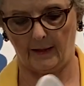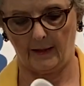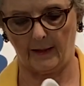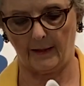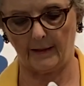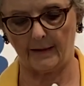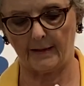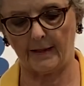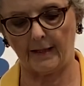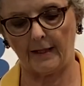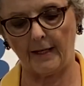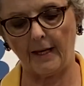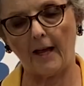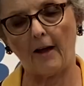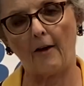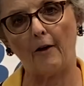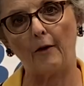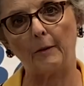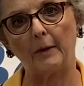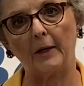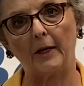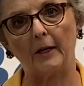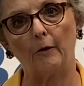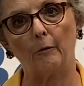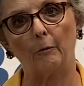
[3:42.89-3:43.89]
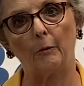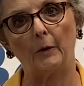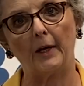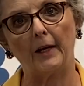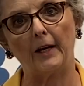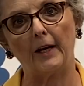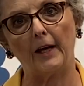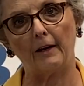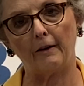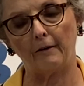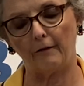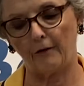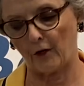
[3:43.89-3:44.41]
And see how I'm gonna run
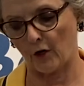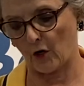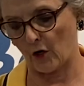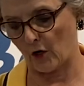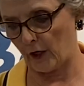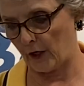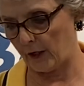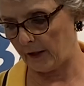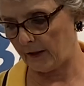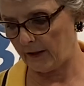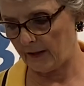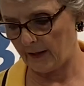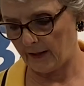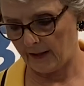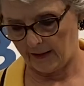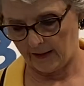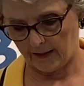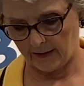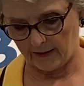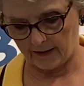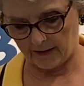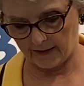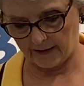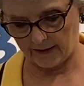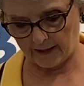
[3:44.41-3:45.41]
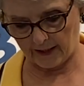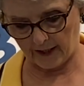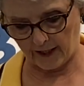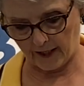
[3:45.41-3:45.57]
out of yarn? Just